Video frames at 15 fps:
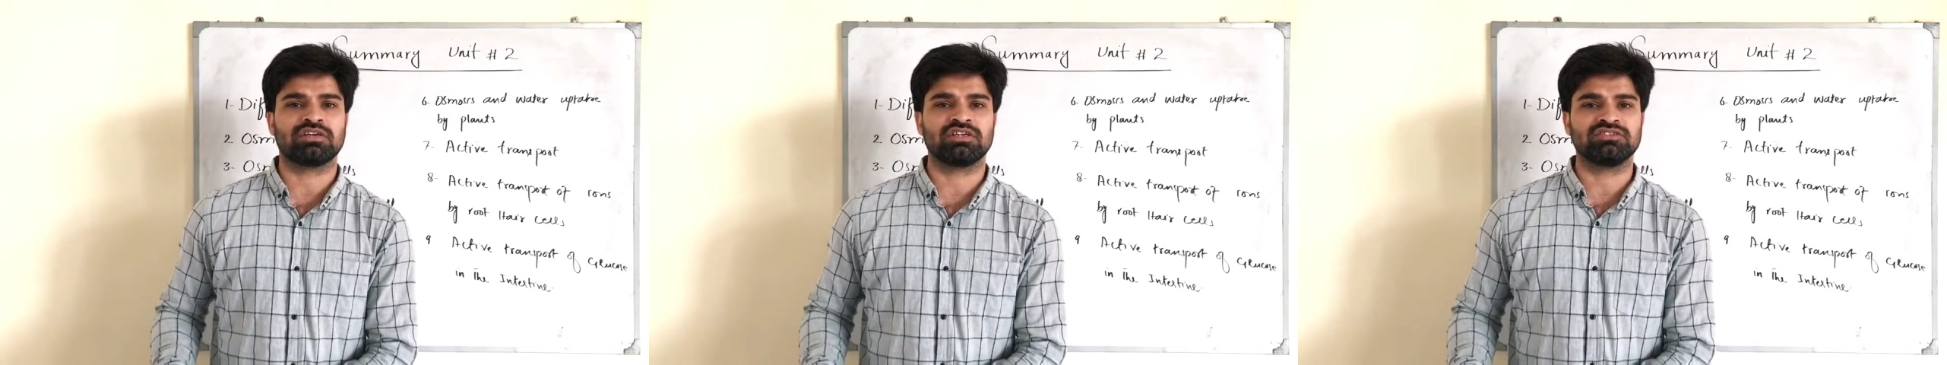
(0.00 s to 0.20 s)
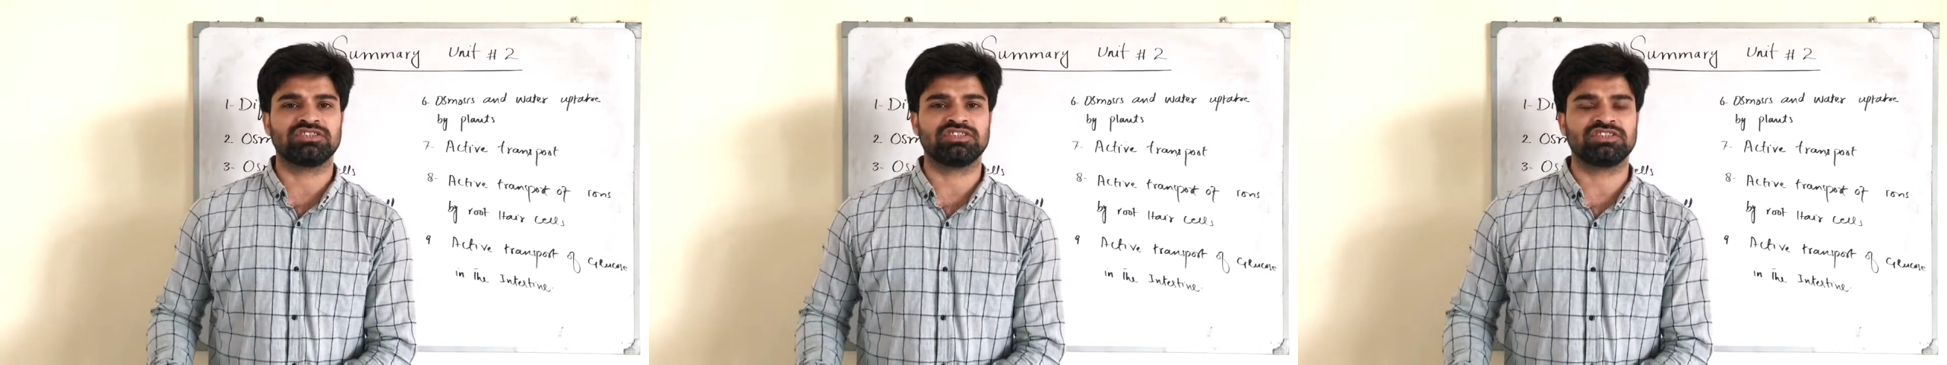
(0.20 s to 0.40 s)

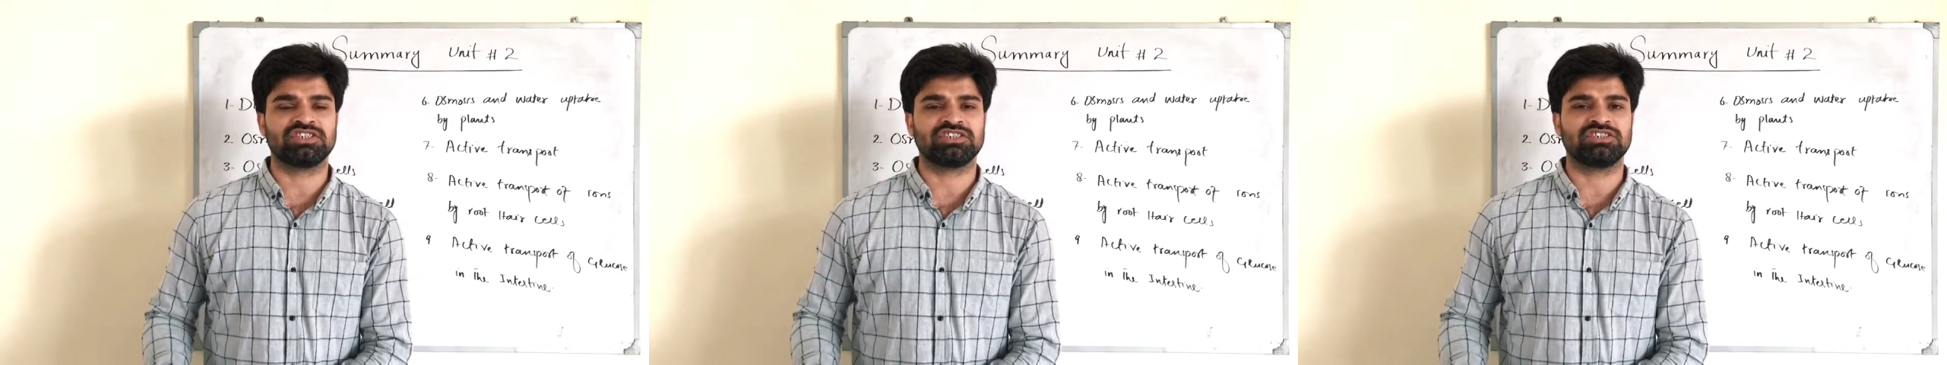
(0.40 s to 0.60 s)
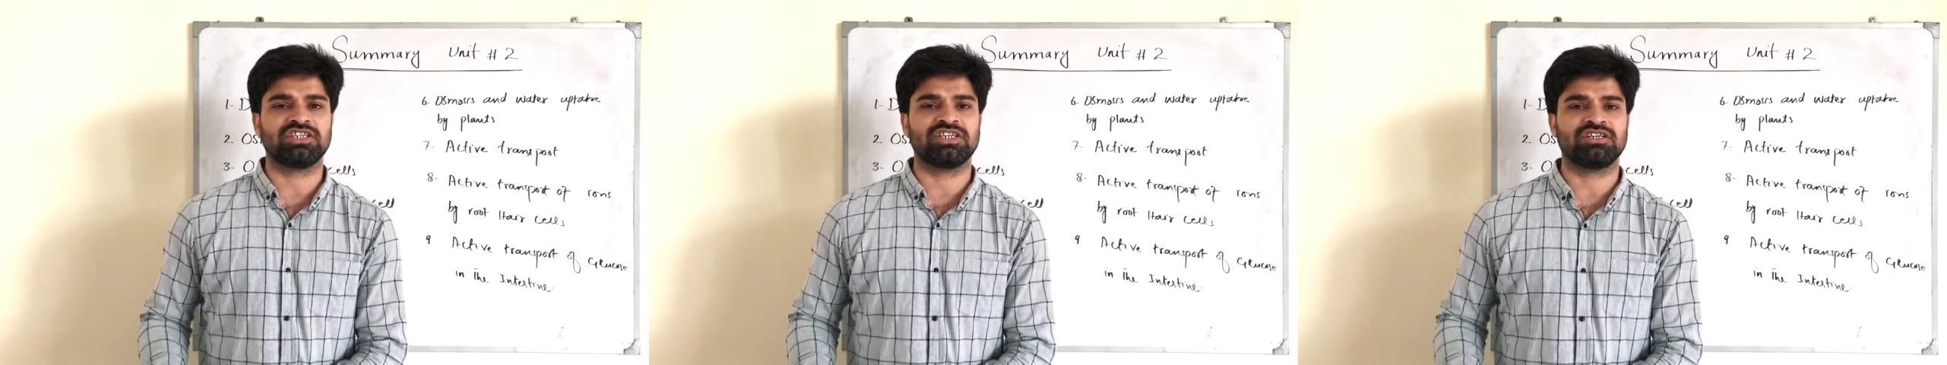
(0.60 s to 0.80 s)

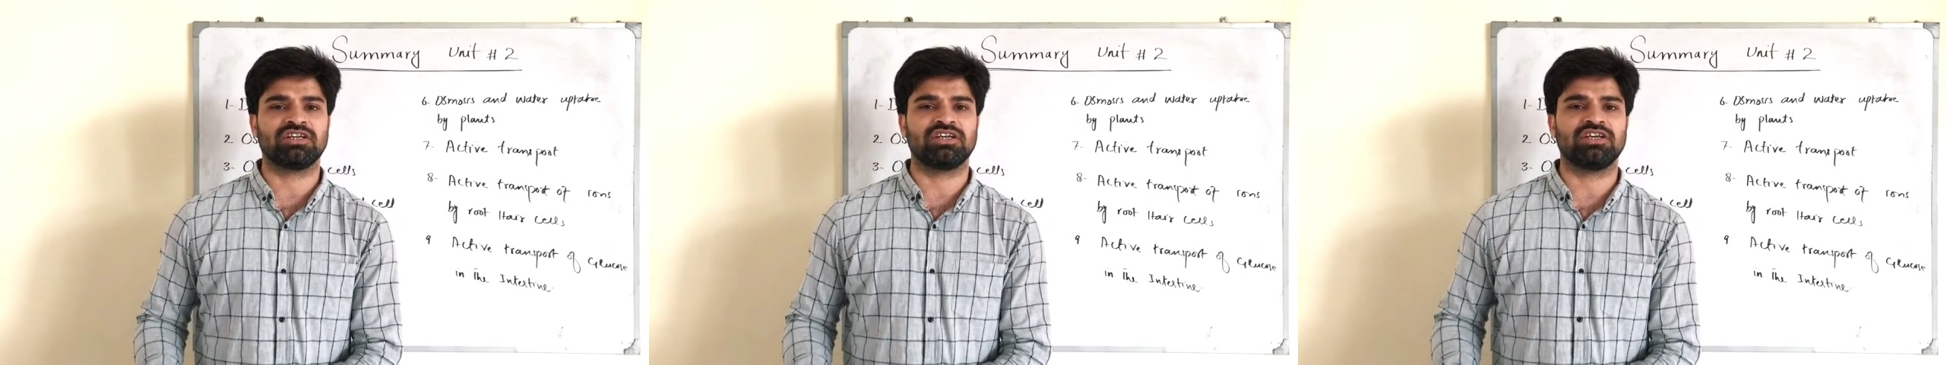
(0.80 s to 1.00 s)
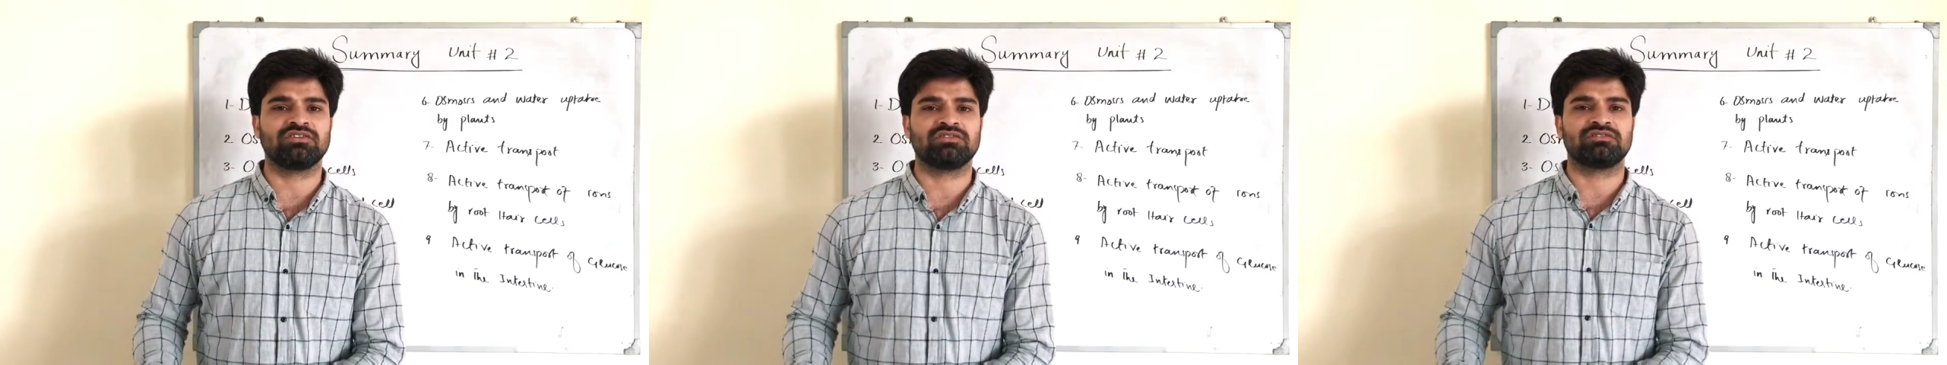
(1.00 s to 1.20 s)
concentration
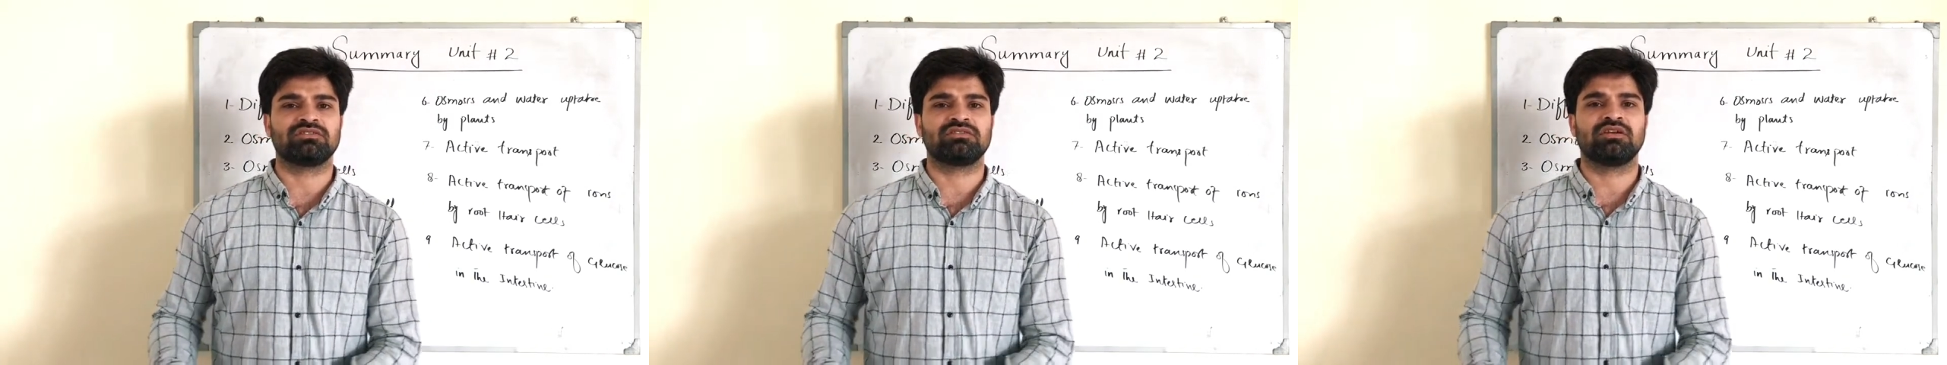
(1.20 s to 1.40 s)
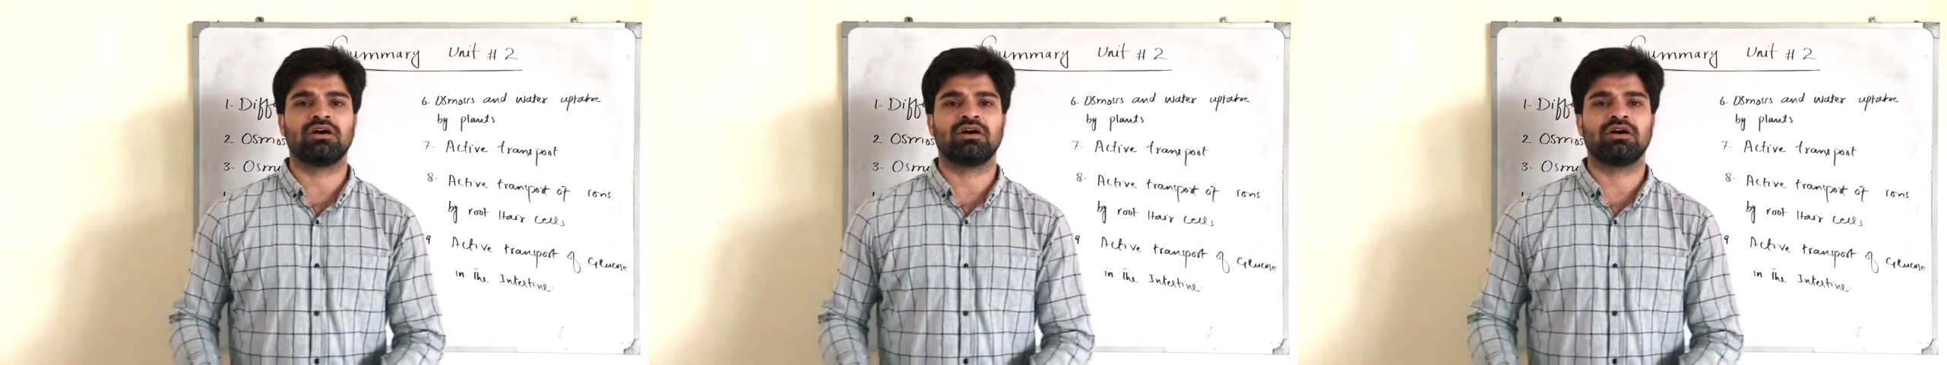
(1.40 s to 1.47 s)
is,